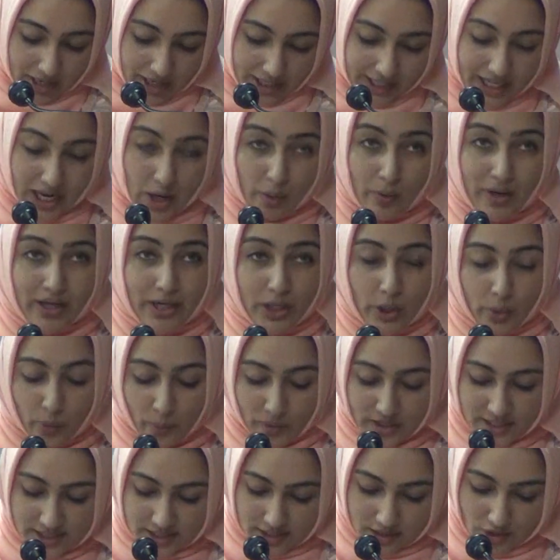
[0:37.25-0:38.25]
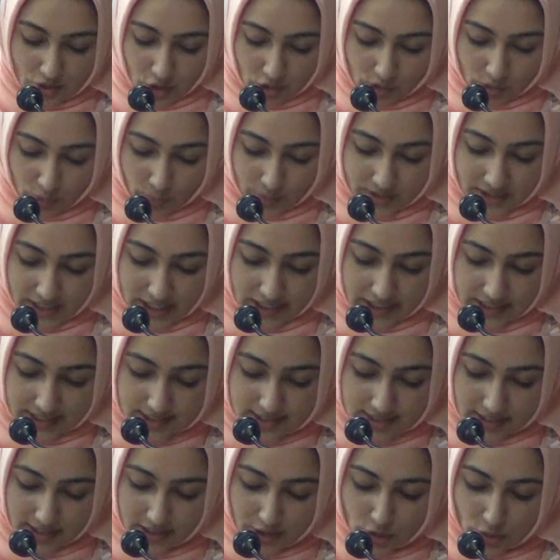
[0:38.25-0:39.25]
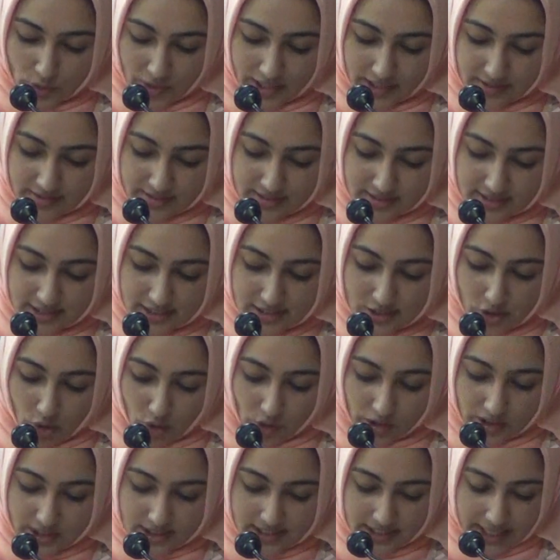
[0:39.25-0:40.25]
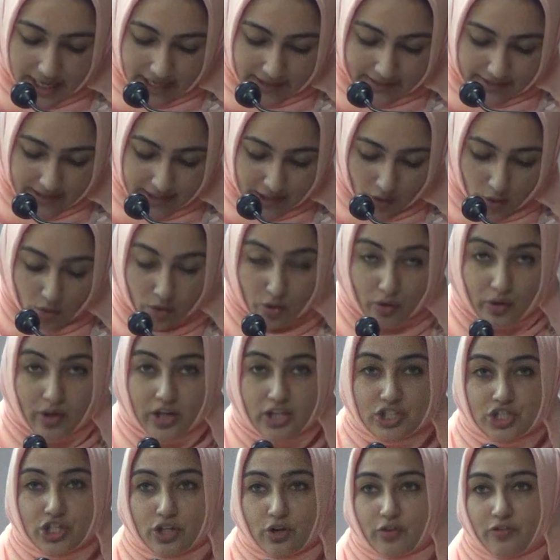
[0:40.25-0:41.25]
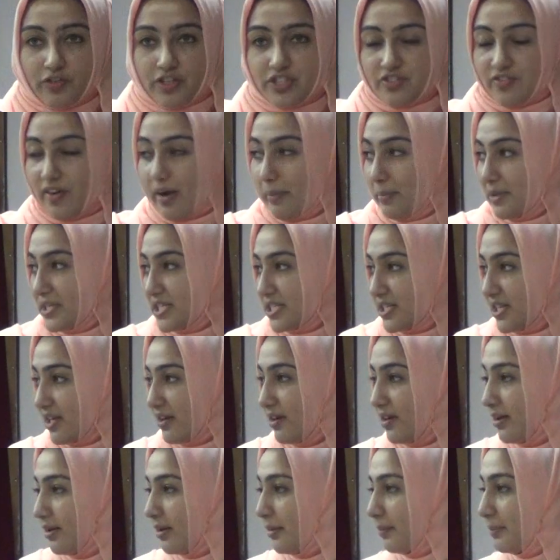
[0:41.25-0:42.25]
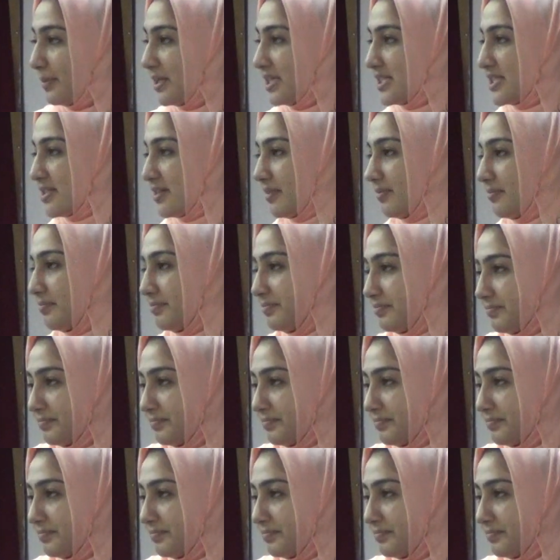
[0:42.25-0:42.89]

Now I request Dr. Vataliya sir to address this August gathering on occasion of Fish Farmers Day. Please sir.